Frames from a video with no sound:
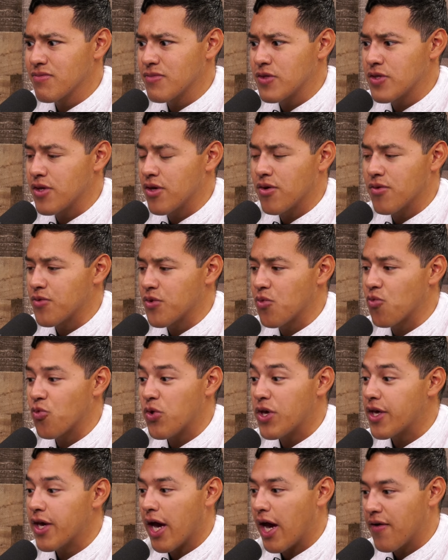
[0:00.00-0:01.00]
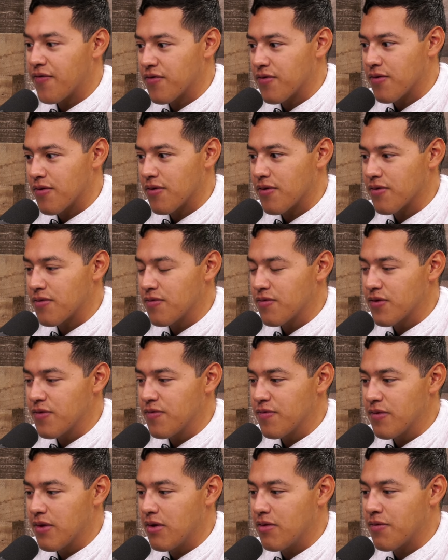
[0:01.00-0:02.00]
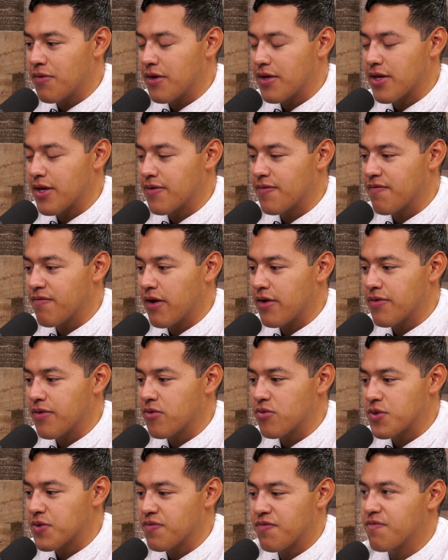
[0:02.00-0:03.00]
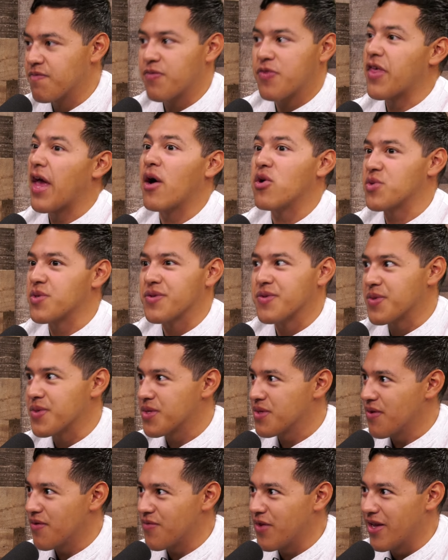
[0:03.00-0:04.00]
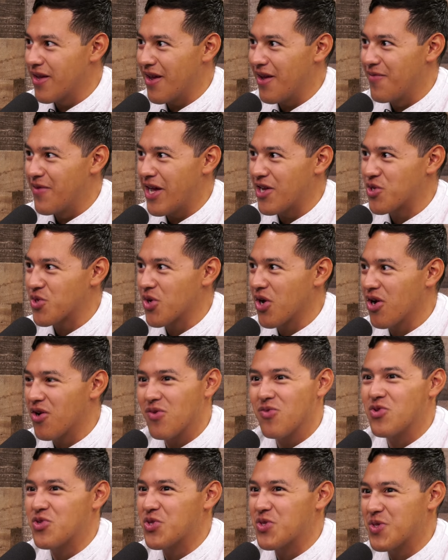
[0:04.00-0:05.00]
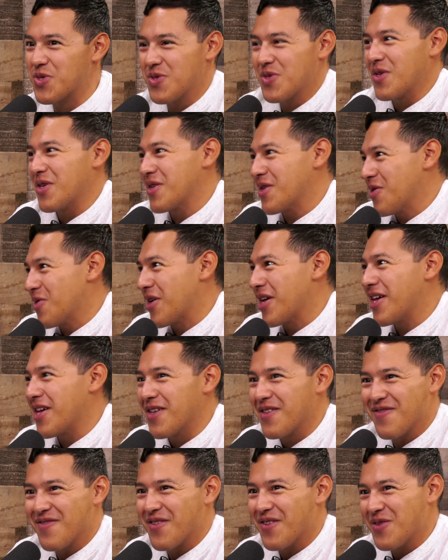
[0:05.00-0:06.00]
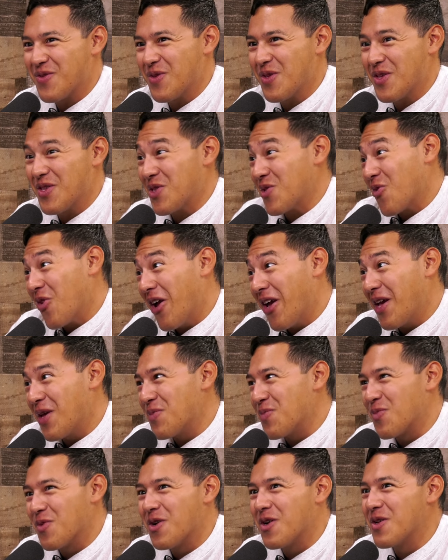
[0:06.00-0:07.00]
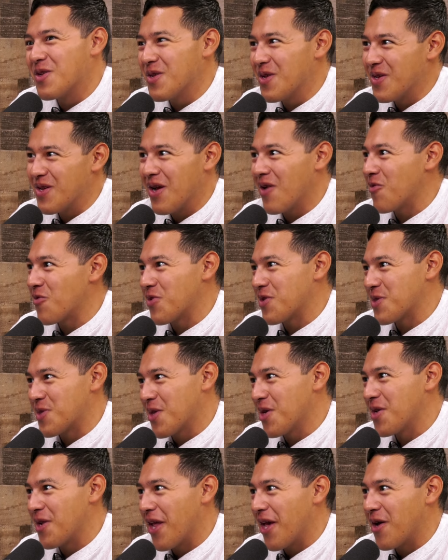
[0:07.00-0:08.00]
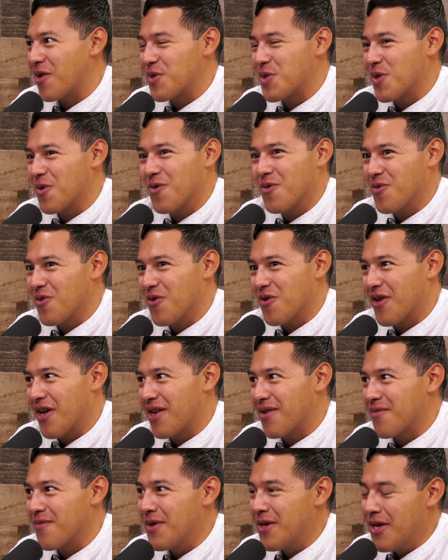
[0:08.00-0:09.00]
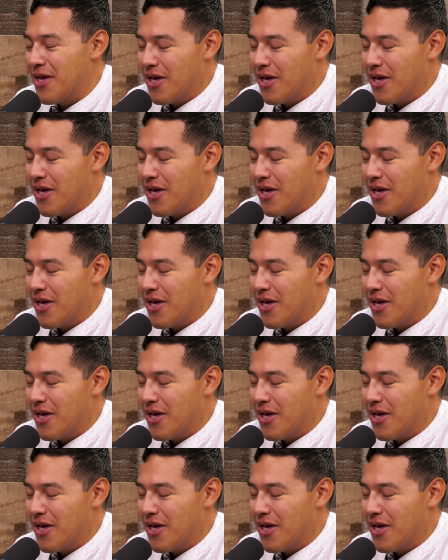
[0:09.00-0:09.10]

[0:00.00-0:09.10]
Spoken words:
you know, the week after everything had there was thousands of National Guard, which is like, okay, like, it's great, but everything's done now. So you're kind of